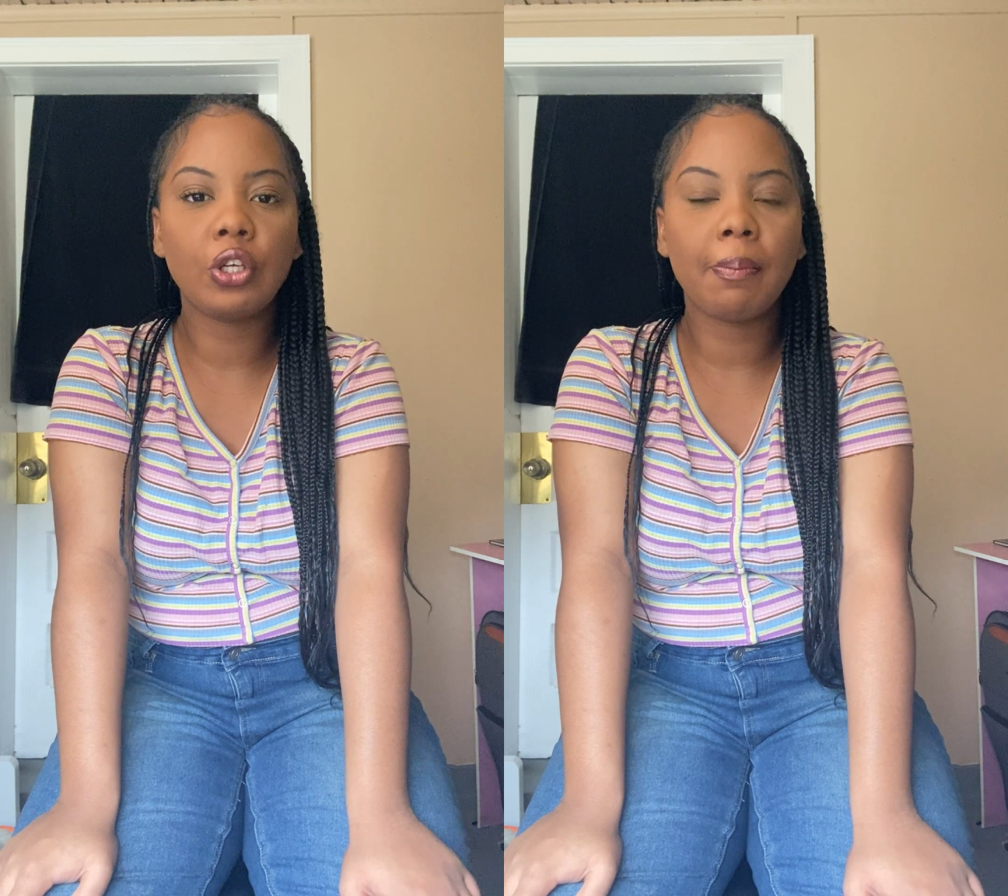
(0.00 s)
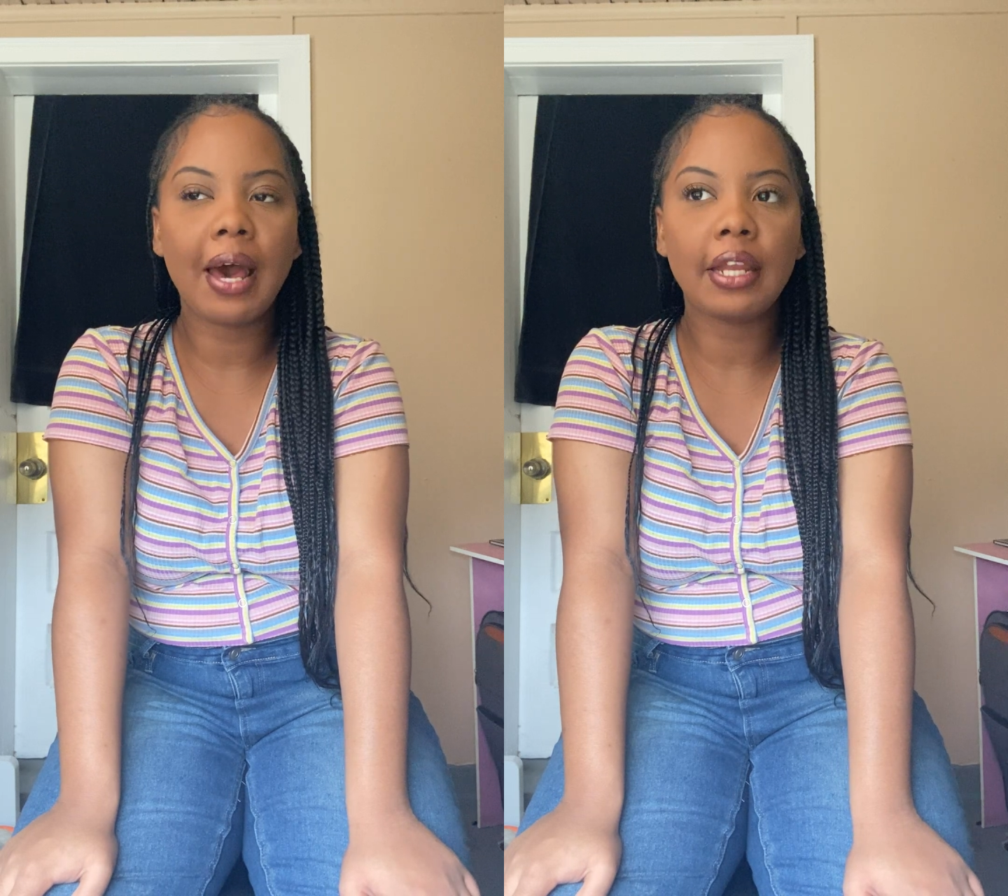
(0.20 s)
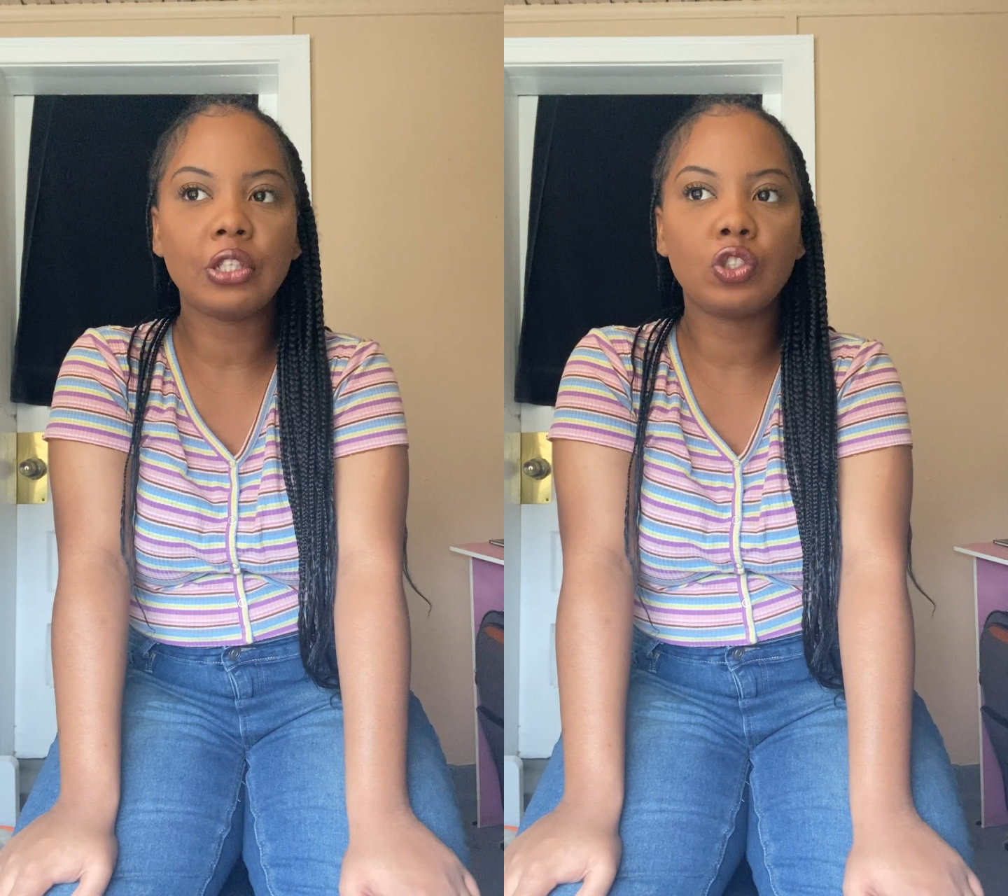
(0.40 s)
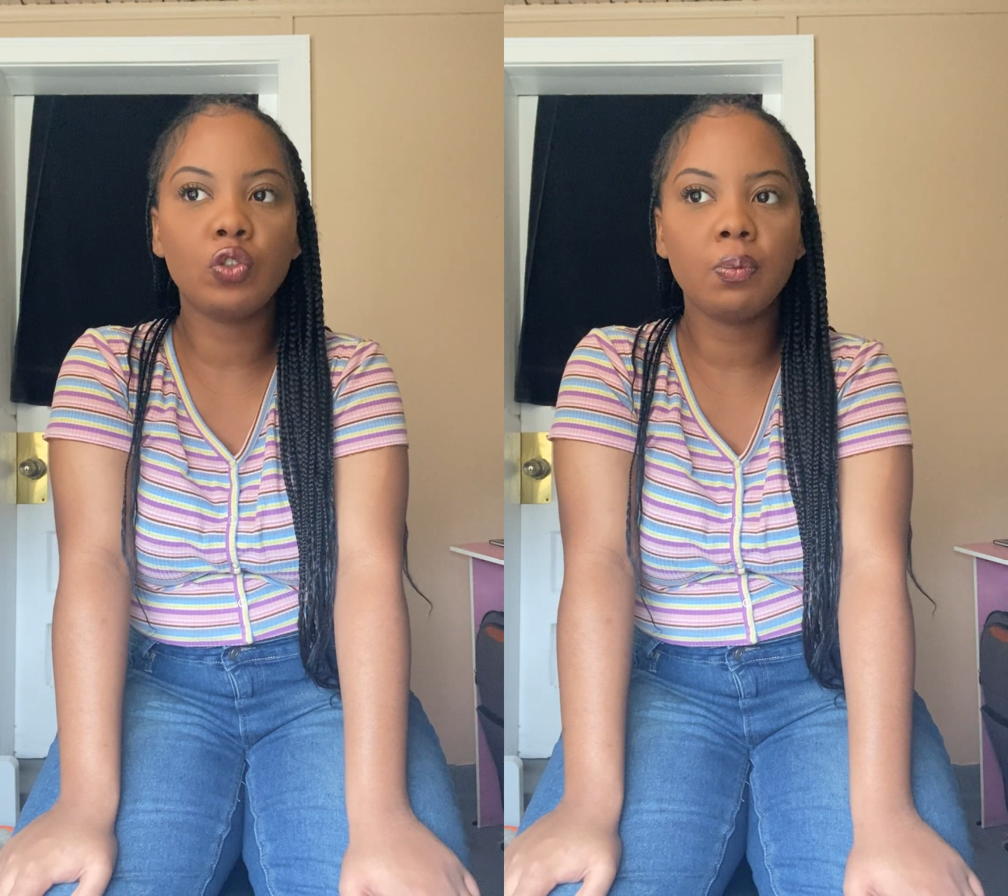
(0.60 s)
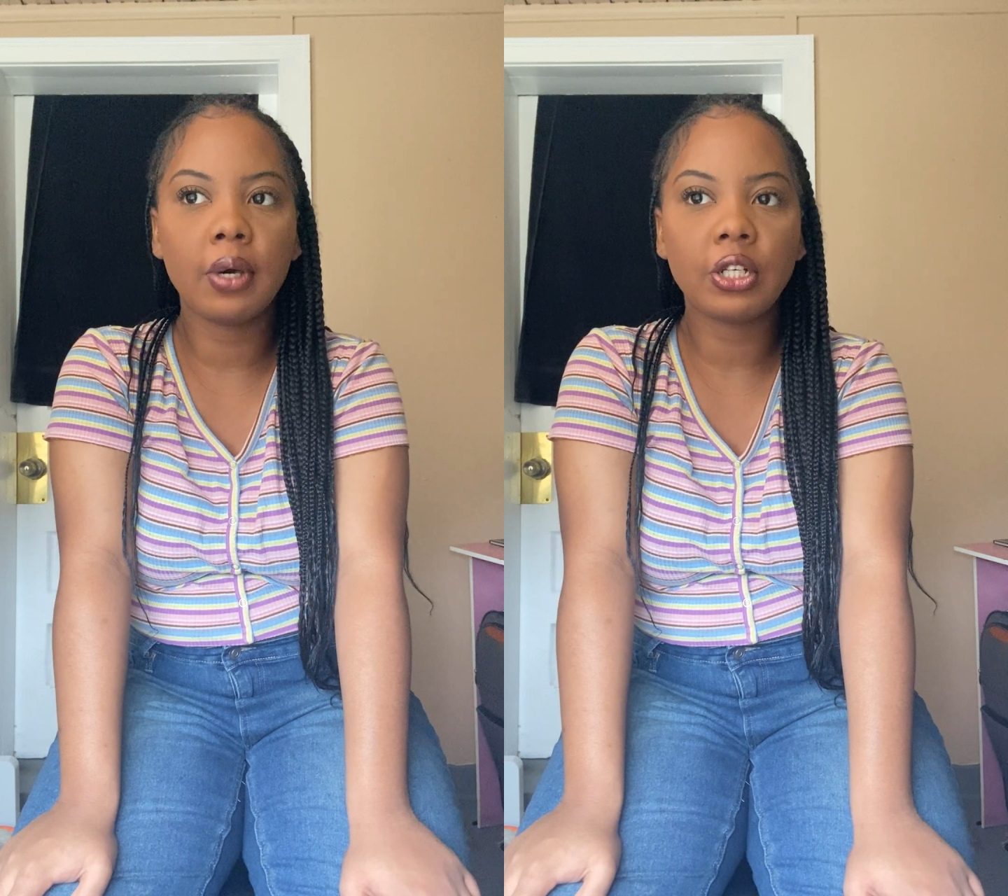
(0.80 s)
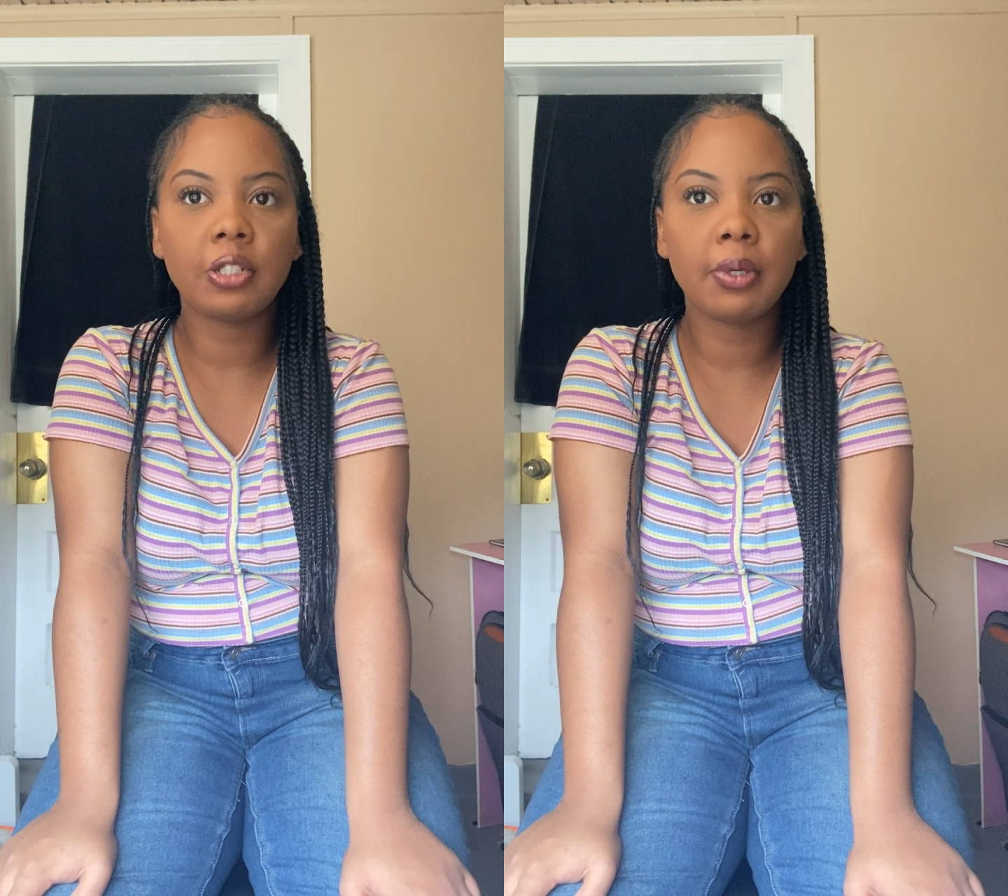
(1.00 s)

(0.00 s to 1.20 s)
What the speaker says: your body too much,